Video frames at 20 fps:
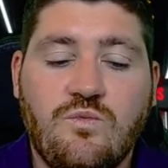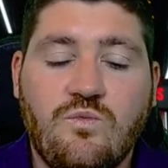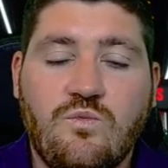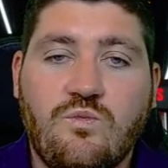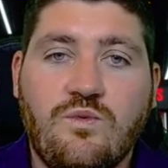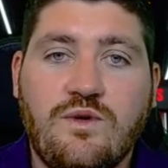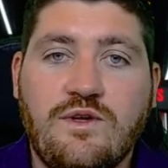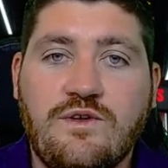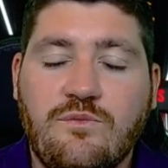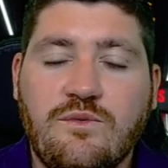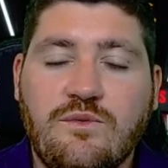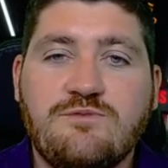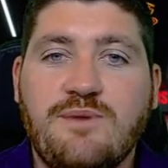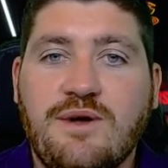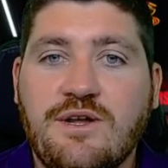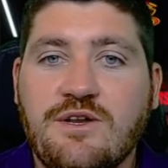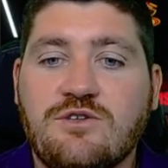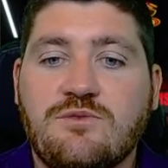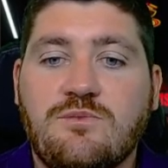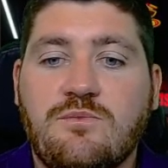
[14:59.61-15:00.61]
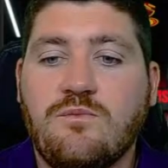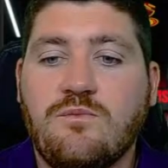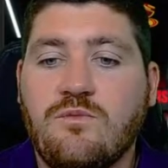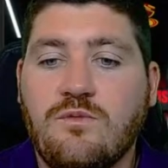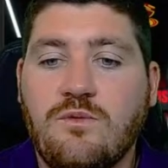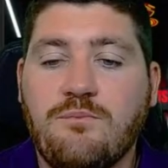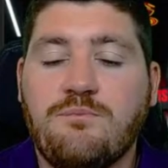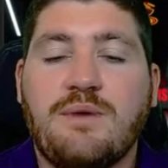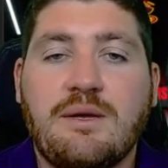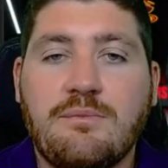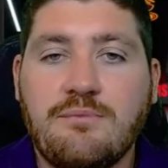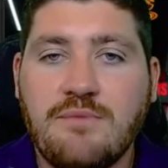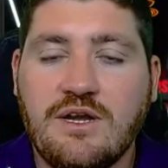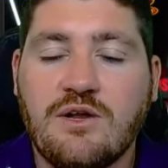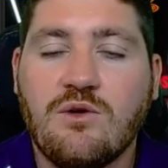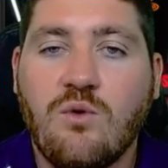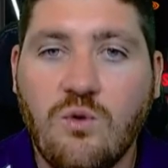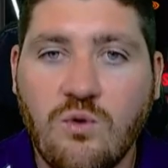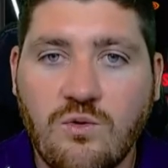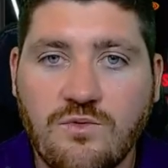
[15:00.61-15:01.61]
we spend big
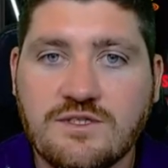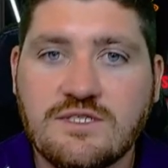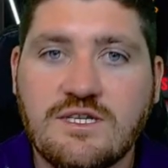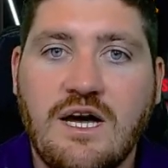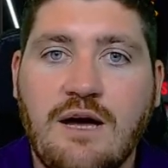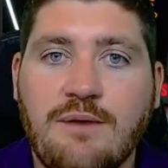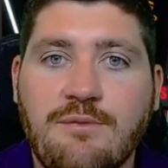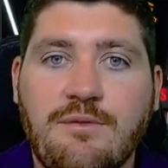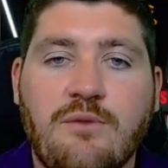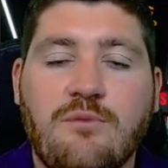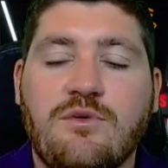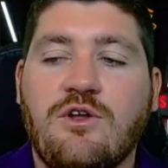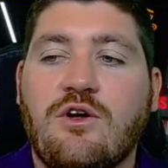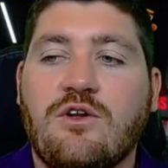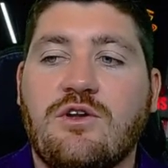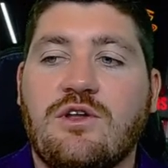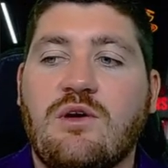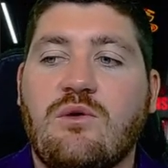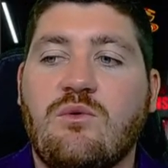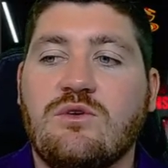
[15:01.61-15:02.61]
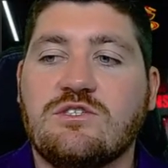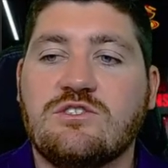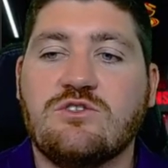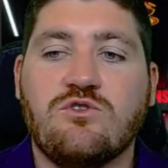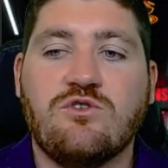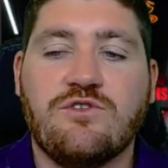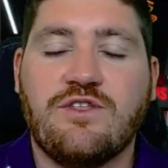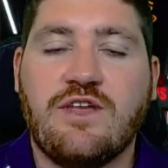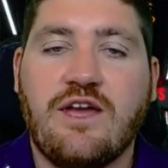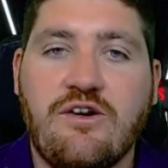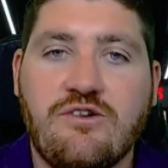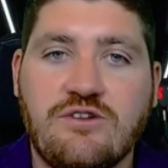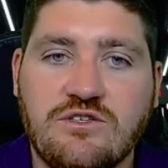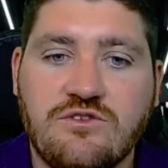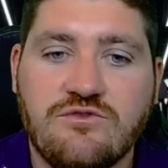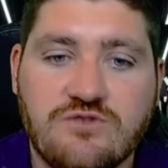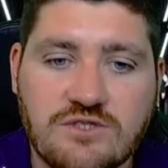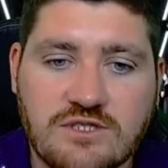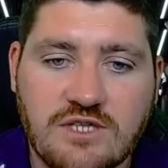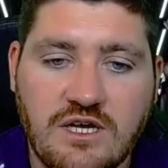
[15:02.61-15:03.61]
money all the time and we're not always sort of guaranteed
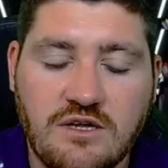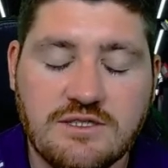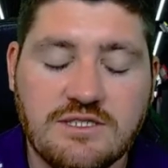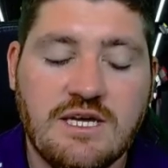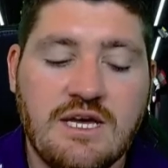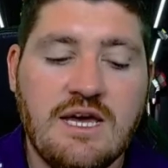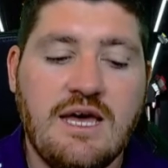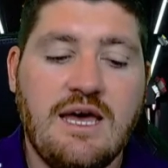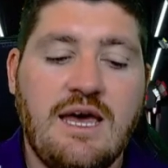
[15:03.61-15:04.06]
the results.